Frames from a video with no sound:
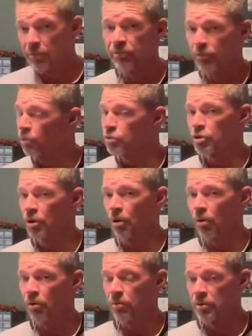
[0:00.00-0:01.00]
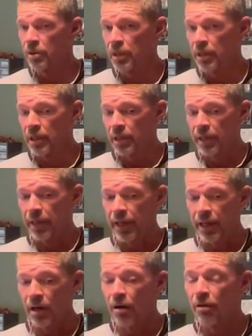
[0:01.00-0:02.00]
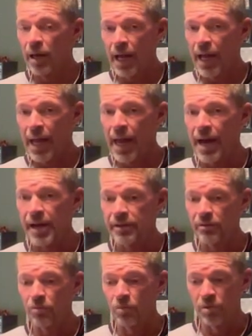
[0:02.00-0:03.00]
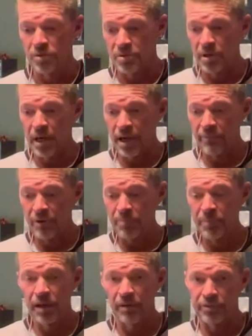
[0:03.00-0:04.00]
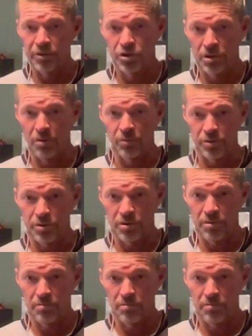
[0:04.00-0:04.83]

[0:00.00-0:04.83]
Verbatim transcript: to full draw and all I had was every bit of her shoulders.